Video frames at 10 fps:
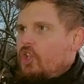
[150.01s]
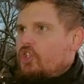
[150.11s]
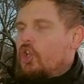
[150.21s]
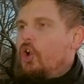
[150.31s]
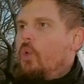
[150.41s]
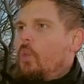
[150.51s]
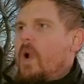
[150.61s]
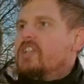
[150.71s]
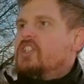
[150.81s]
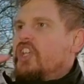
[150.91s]
So
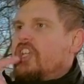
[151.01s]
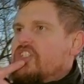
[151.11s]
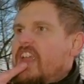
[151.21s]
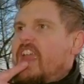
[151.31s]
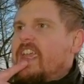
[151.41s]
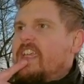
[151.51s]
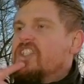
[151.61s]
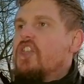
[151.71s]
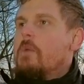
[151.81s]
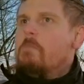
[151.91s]
when she
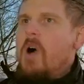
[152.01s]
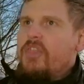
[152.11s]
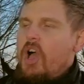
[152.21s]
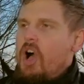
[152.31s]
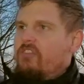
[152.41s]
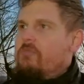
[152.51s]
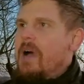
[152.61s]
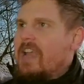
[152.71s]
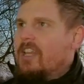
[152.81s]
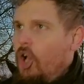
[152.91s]
says the mother of
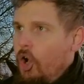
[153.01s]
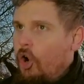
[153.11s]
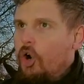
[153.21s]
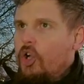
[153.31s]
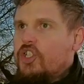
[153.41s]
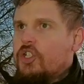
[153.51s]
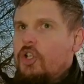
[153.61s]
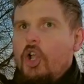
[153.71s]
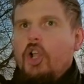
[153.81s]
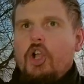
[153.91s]
my Lord,
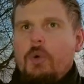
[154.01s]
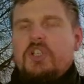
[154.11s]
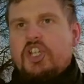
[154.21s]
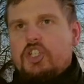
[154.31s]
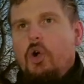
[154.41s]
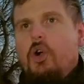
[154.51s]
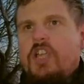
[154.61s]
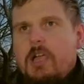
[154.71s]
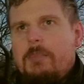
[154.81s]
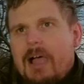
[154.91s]
who is she
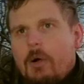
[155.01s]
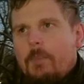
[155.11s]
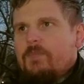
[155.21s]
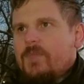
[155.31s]
talking about?